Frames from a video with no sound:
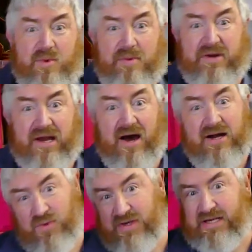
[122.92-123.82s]
of
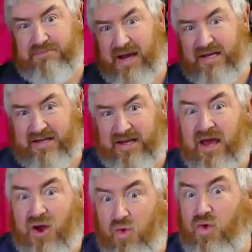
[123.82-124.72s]
Binata, which is basically
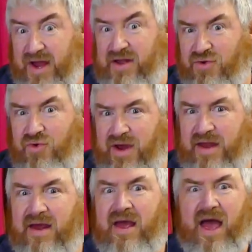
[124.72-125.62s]
red and
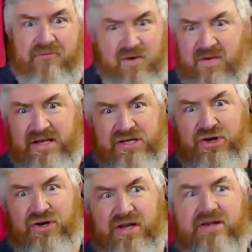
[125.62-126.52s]
green and very
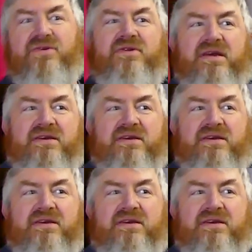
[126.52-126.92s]
sturdy sort of thing.